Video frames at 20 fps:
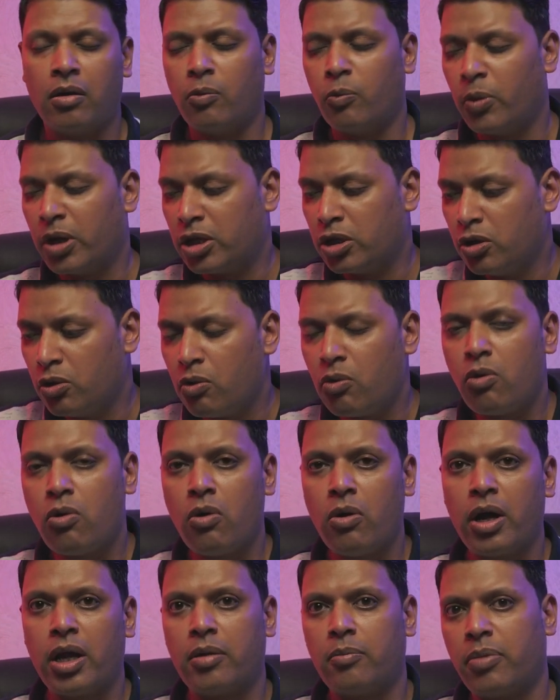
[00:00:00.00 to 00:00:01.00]
when you
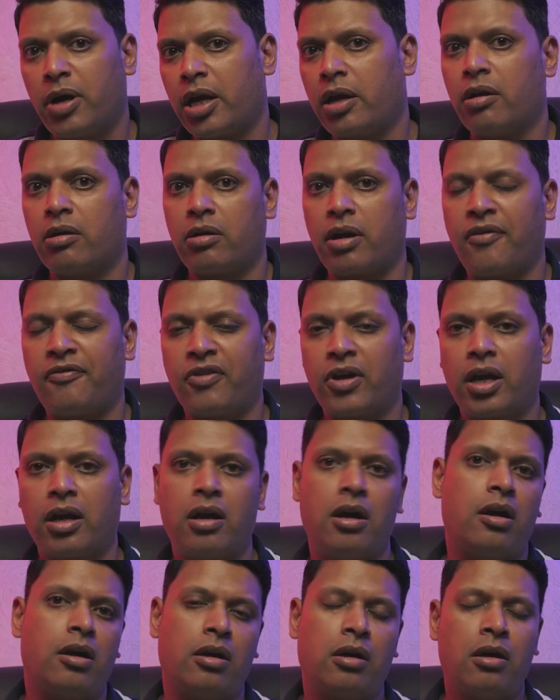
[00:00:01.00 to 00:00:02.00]
go and buy a graphic
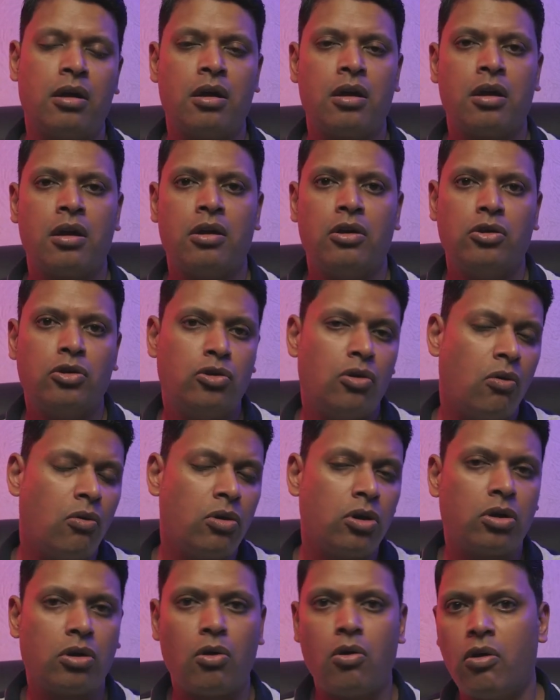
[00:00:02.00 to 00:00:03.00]
card,
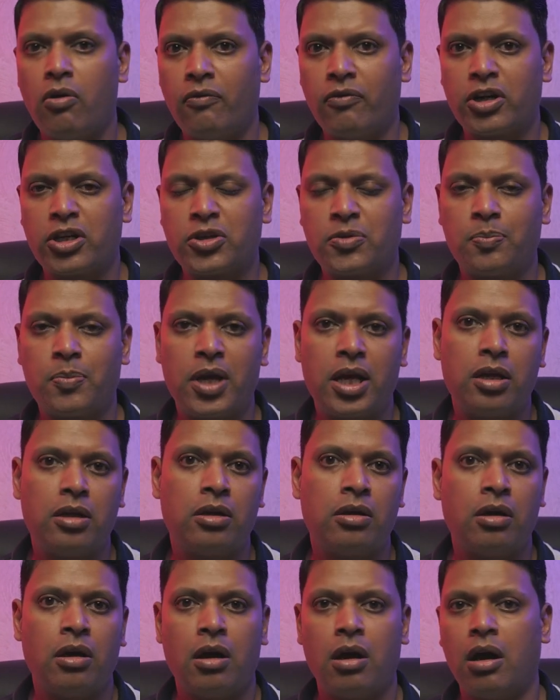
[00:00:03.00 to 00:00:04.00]
don't
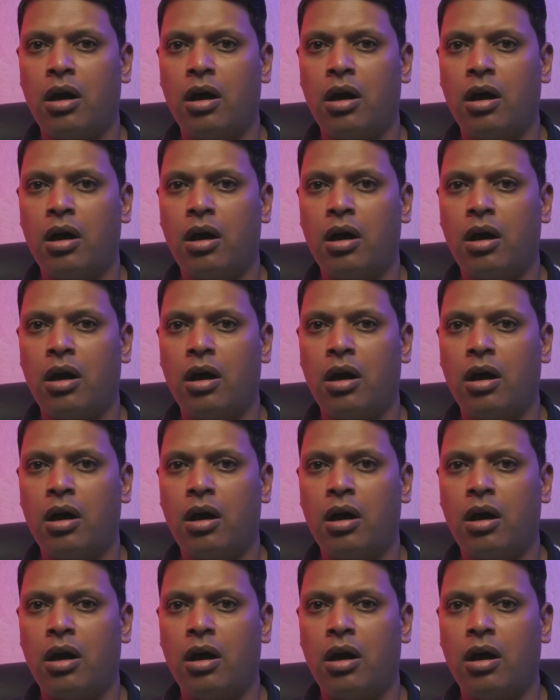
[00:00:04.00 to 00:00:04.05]
overspend,